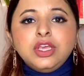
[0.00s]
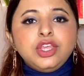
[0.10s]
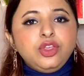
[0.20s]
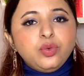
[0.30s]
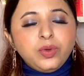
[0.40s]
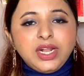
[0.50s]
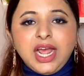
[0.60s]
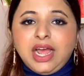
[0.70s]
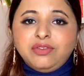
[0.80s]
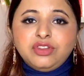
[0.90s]
you will
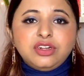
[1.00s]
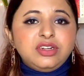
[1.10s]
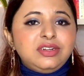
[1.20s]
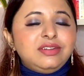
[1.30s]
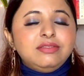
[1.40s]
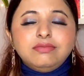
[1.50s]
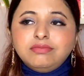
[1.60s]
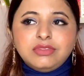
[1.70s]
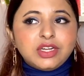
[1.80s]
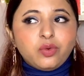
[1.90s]
have the
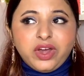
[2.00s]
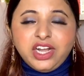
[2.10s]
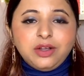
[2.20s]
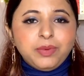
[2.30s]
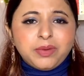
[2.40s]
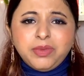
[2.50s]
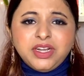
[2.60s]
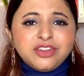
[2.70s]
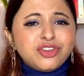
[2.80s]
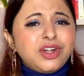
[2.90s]
required
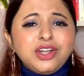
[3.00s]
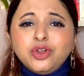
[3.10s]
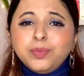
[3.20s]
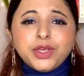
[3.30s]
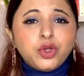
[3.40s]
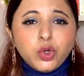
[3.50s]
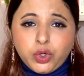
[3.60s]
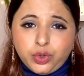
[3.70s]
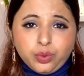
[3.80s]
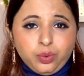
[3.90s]
pigmentation and you'll be
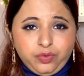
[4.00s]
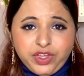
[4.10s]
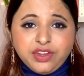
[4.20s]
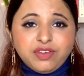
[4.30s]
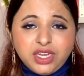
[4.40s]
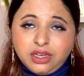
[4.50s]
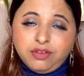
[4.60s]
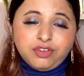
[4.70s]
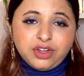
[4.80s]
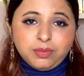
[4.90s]
good to go, very very
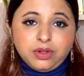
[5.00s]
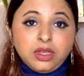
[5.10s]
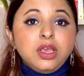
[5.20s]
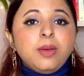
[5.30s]
comfortable.